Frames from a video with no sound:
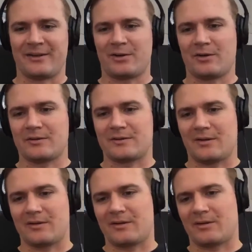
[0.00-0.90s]
the
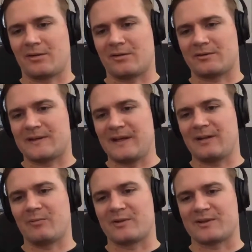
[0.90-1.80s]
whole the whole
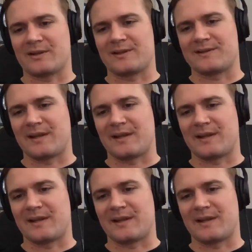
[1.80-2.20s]
team was on the